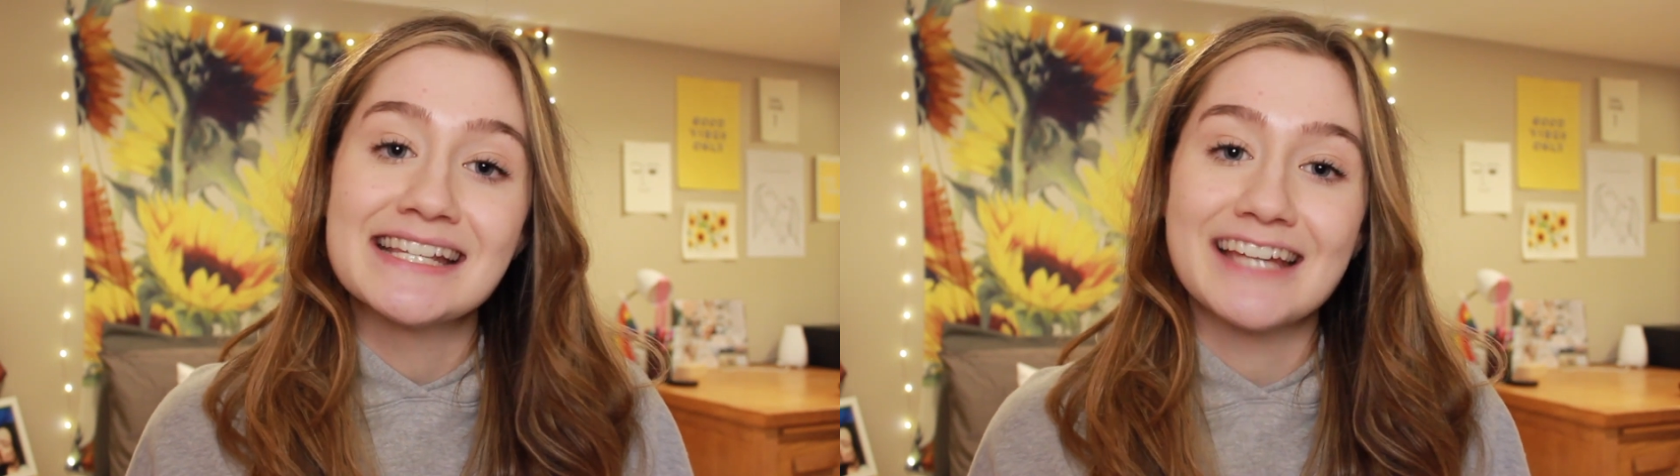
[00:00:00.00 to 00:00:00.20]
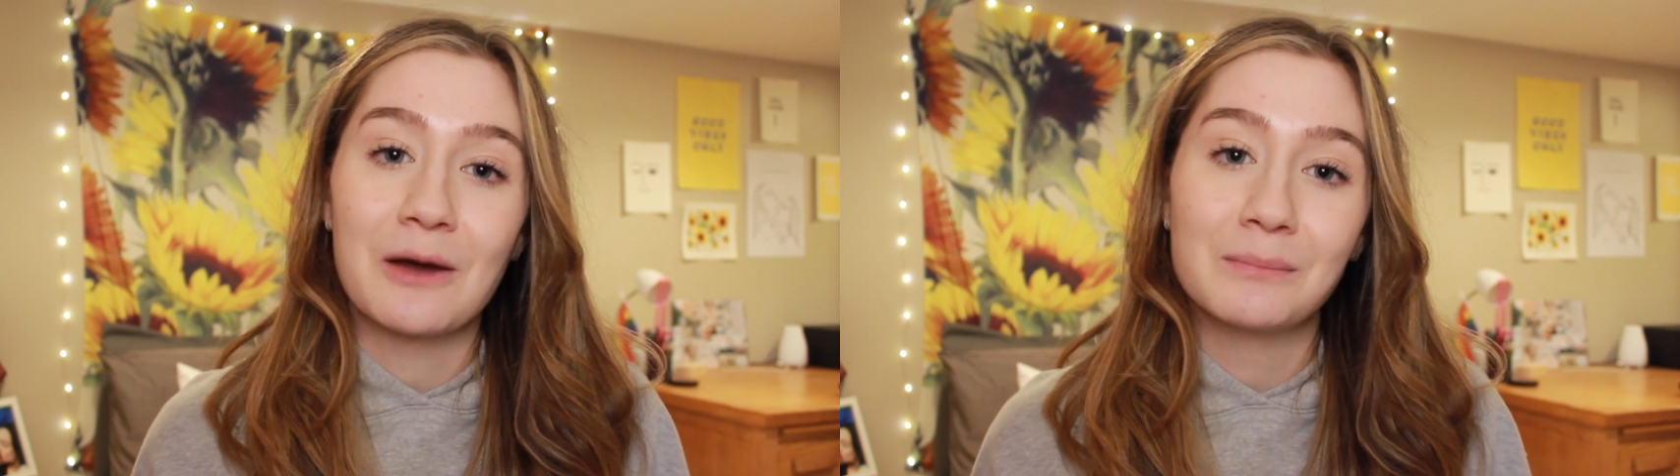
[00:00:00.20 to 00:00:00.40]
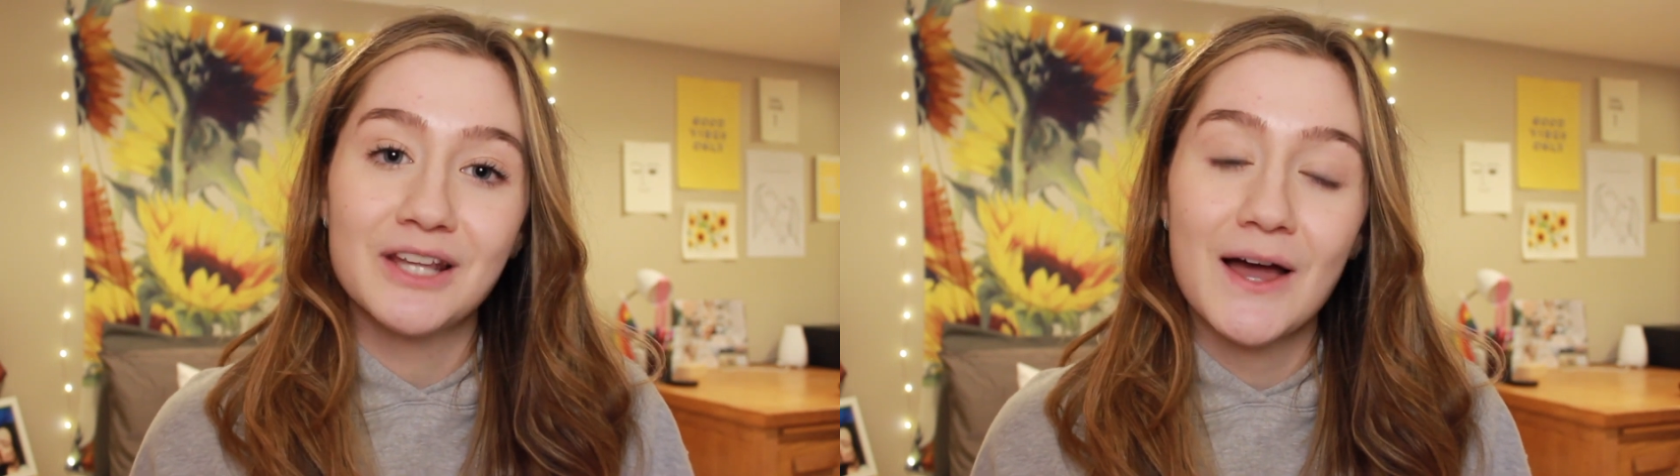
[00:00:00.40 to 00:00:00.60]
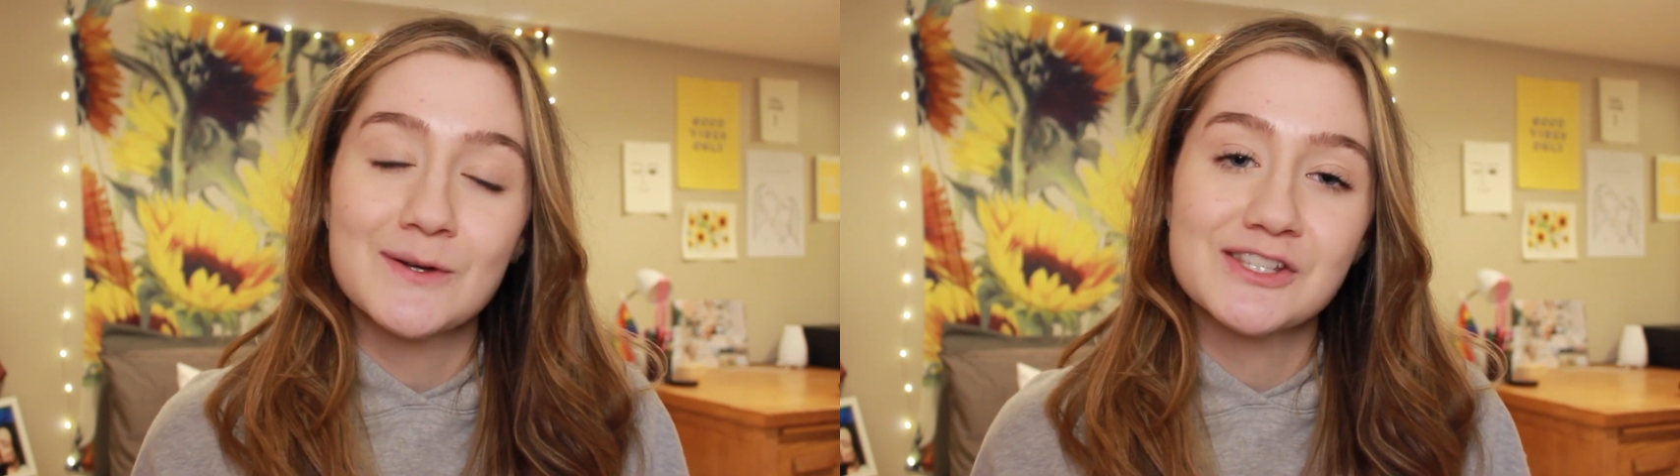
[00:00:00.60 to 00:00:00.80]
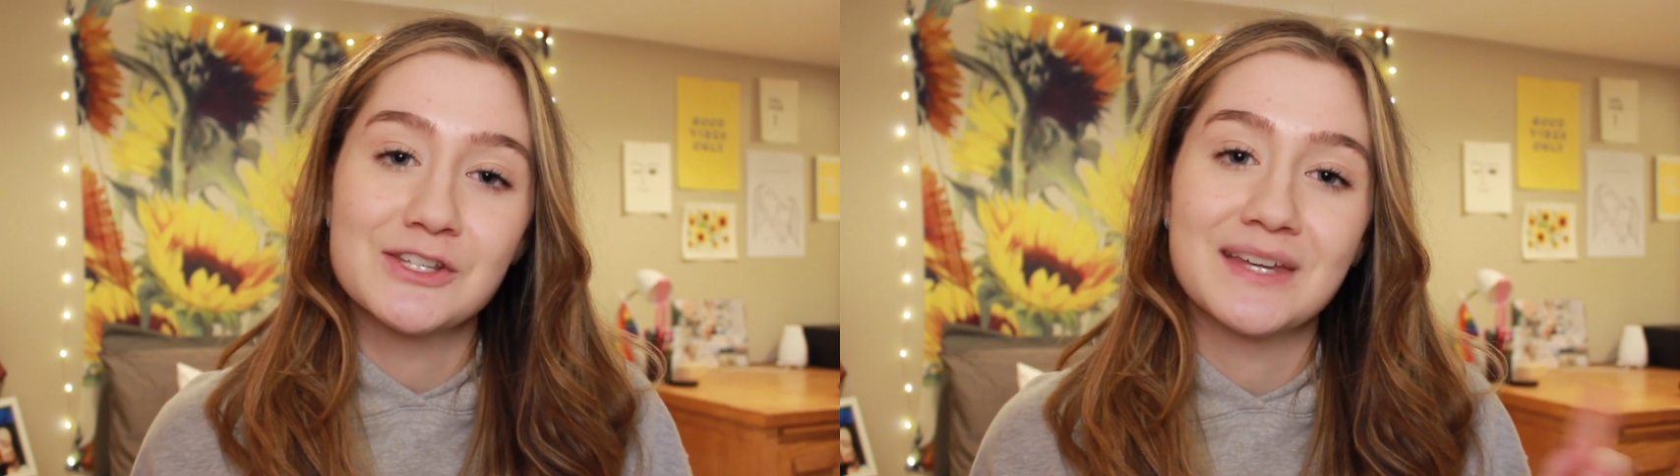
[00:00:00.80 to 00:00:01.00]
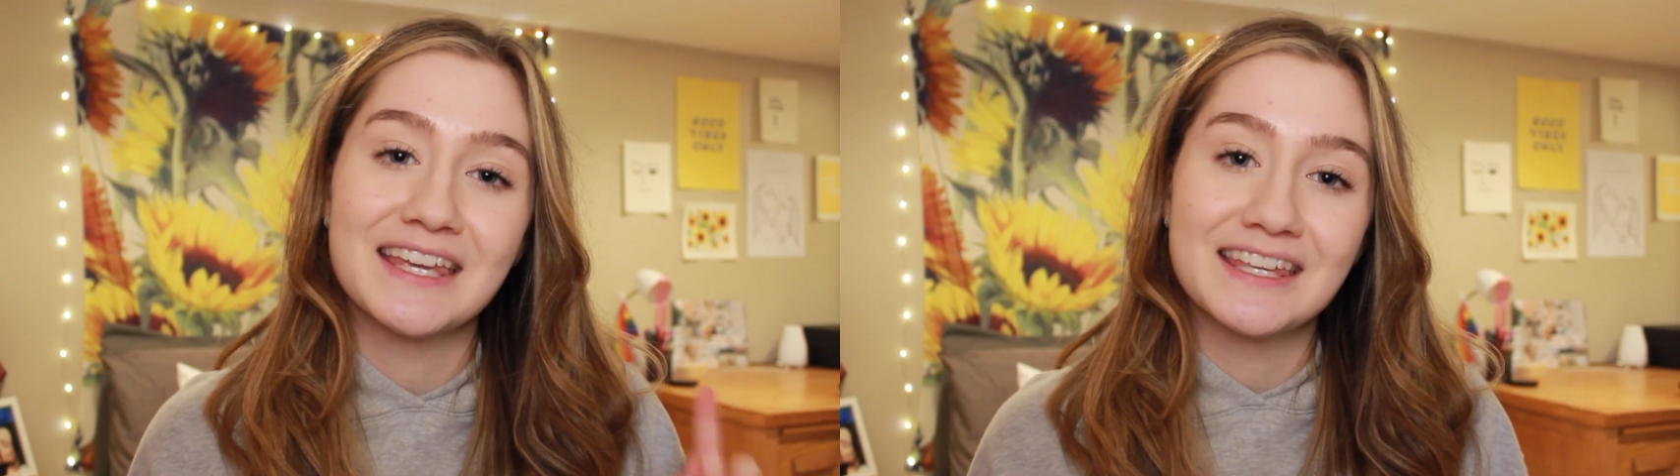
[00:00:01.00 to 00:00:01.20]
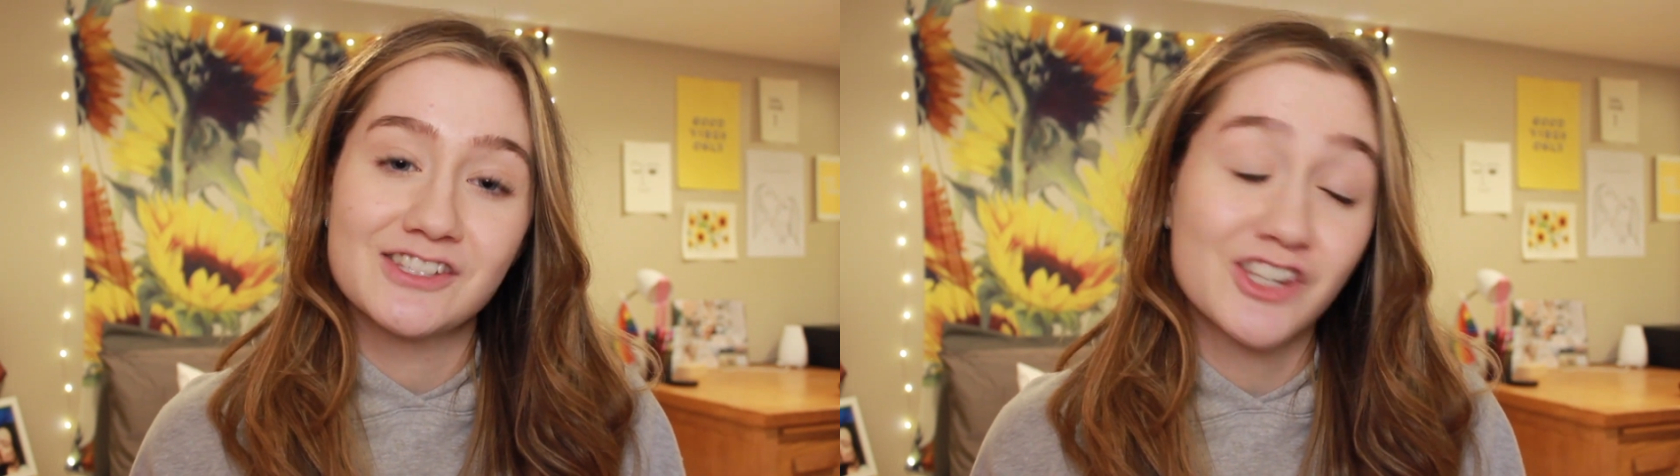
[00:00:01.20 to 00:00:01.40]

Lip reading: down below, so you can